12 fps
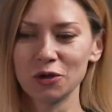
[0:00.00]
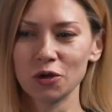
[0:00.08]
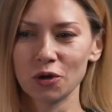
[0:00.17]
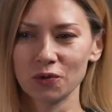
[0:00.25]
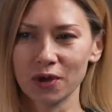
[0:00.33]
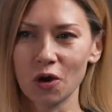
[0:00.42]
And you
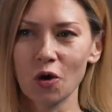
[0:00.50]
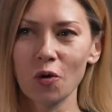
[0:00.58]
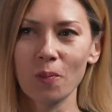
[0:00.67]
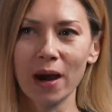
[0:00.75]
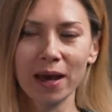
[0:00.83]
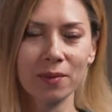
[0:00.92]
know, the
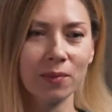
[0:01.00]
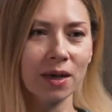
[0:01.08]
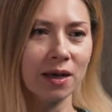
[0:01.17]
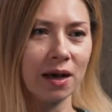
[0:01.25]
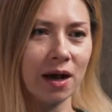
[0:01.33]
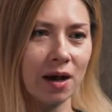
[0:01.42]
home buying
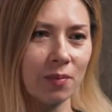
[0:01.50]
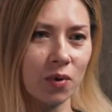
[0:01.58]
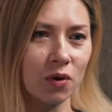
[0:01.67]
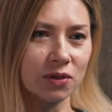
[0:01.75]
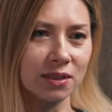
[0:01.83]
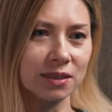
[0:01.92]

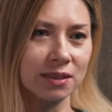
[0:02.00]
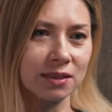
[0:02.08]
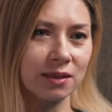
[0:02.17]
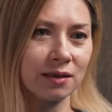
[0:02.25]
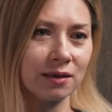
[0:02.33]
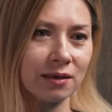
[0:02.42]

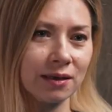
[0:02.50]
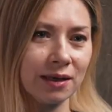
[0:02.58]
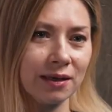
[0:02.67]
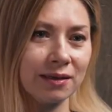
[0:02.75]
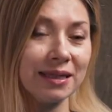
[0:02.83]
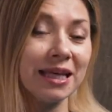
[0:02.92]
process
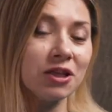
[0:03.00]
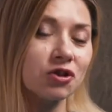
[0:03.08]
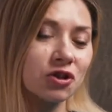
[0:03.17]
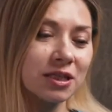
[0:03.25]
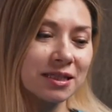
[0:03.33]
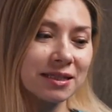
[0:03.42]
and
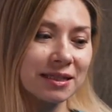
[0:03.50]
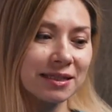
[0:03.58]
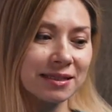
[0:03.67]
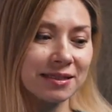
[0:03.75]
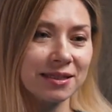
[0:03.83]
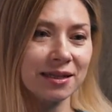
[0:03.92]
interest
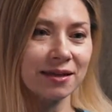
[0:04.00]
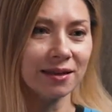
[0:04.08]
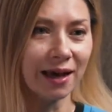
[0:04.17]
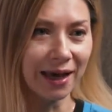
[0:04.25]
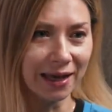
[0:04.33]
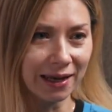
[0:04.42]
is
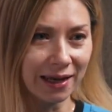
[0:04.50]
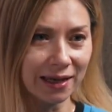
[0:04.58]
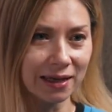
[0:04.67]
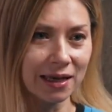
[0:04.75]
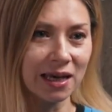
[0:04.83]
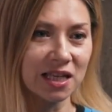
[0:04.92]
declining,
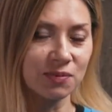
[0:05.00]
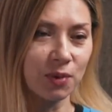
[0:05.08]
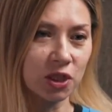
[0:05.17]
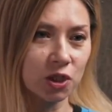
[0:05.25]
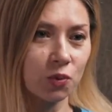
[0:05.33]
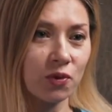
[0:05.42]

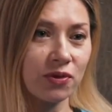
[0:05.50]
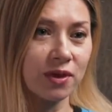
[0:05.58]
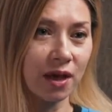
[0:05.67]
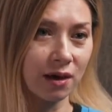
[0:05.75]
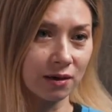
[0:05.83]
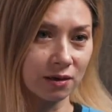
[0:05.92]
especially
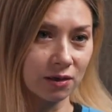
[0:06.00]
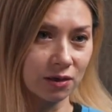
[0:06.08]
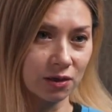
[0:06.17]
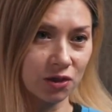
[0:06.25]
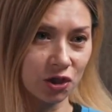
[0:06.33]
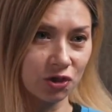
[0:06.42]
with
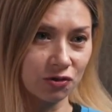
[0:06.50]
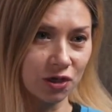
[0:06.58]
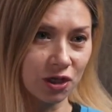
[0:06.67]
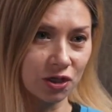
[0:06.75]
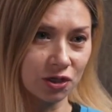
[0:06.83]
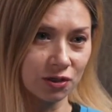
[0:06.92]
younger
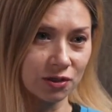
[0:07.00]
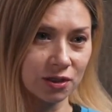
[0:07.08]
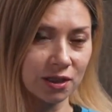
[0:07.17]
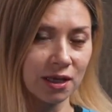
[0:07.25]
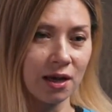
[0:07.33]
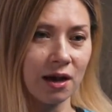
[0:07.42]

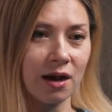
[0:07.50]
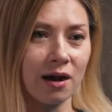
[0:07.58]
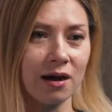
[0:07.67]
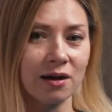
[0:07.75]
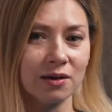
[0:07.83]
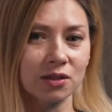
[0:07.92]
generations.
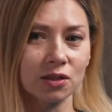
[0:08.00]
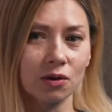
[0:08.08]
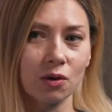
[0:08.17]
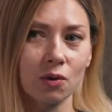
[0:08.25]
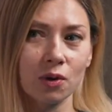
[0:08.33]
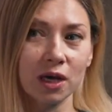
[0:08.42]

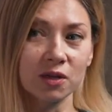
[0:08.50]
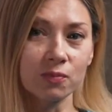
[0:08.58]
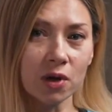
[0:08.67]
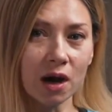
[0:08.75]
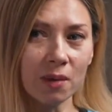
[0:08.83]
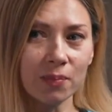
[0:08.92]
So at
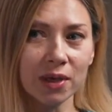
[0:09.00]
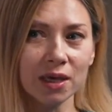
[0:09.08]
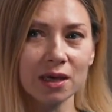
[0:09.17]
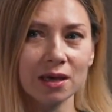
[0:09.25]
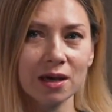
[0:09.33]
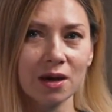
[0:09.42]

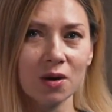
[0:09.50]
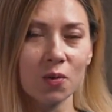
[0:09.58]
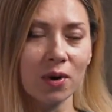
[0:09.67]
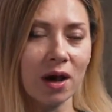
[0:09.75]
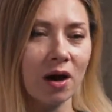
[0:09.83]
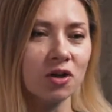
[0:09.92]
Propy,
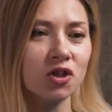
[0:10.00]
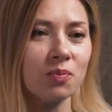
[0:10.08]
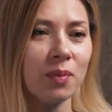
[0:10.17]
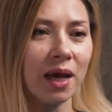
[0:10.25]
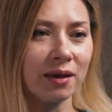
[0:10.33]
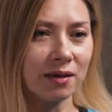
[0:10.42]
we are
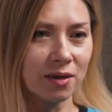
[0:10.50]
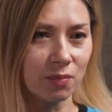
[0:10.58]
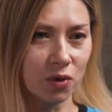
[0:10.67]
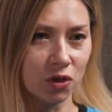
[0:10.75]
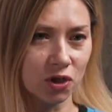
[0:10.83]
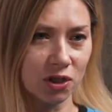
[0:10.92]
automating the
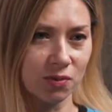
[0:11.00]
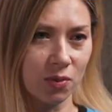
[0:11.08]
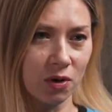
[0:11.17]
purchase